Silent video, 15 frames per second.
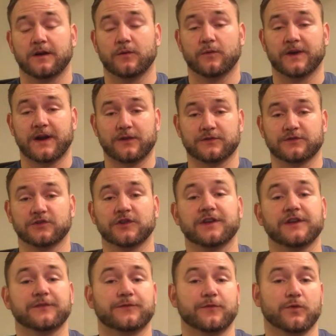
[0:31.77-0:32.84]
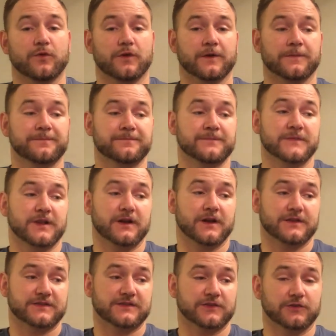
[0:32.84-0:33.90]
when I was looking for a
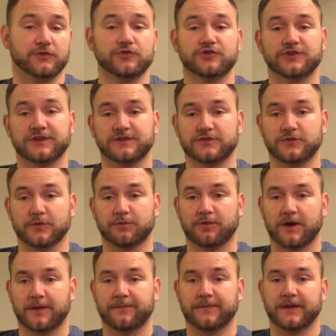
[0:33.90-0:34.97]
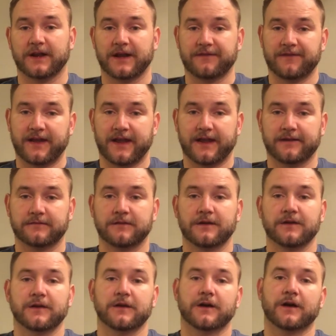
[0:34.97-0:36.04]
solution to a problem that I've had
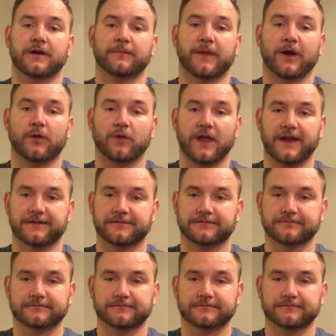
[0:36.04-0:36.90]
uh, my whole life.